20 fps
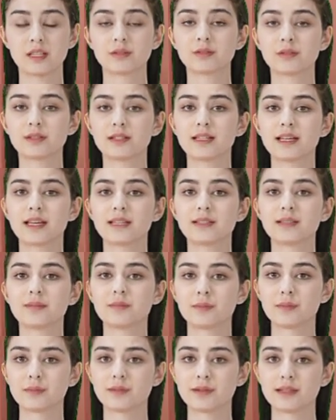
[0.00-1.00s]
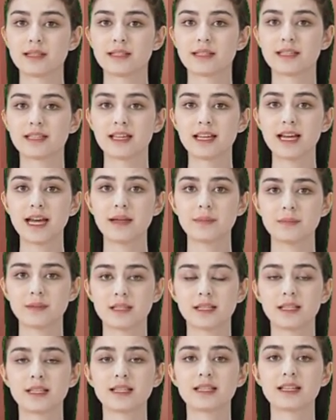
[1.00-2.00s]
is surrounded by an amniotic
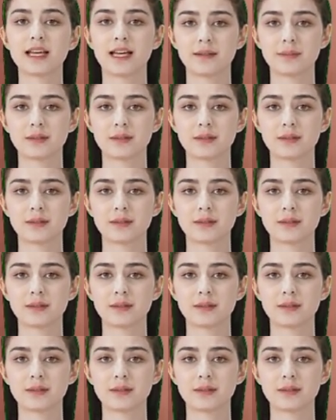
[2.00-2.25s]
sac which